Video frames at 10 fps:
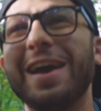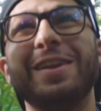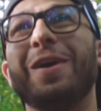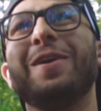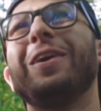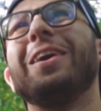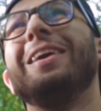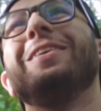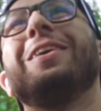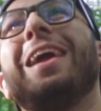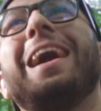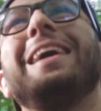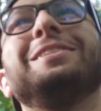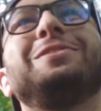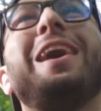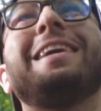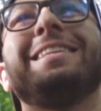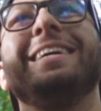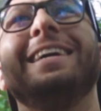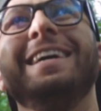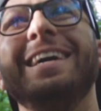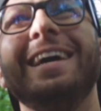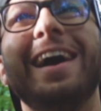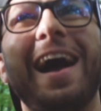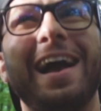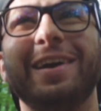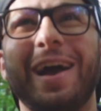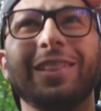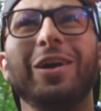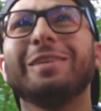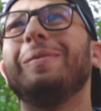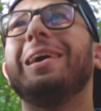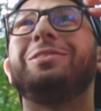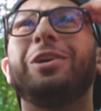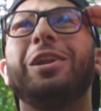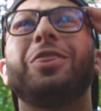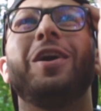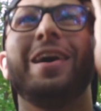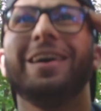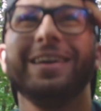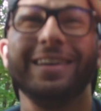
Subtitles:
No, you're good. You're good. I got distracted. I lost my train of thought.